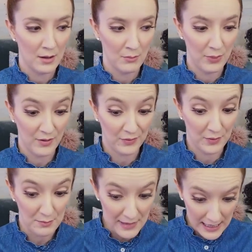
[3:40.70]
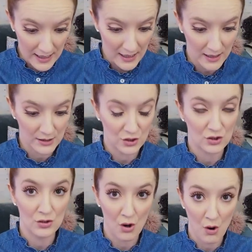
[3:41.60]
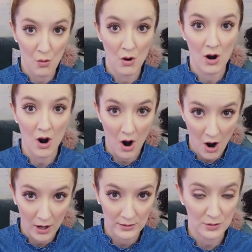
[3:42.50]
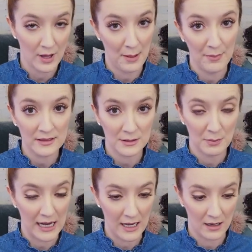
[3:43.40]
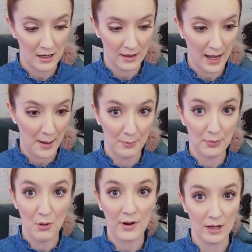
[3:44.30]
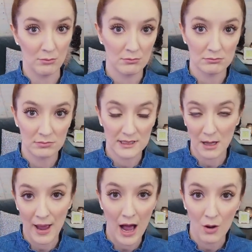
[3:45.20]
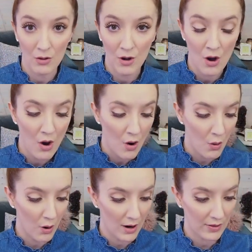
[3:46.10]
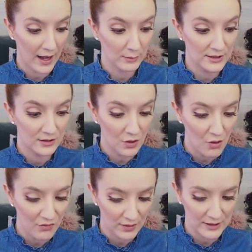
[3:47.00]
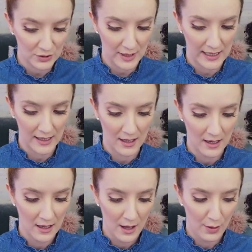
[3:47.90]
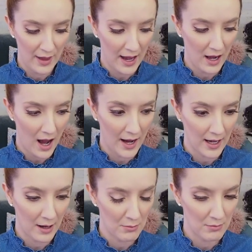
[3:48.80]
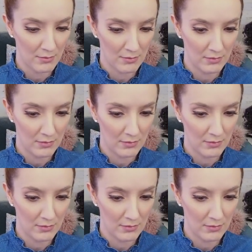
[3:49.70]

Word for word: But for me, it's so hard. So that must mean that I'm broken somehow, or that I'm so frustrated that I'm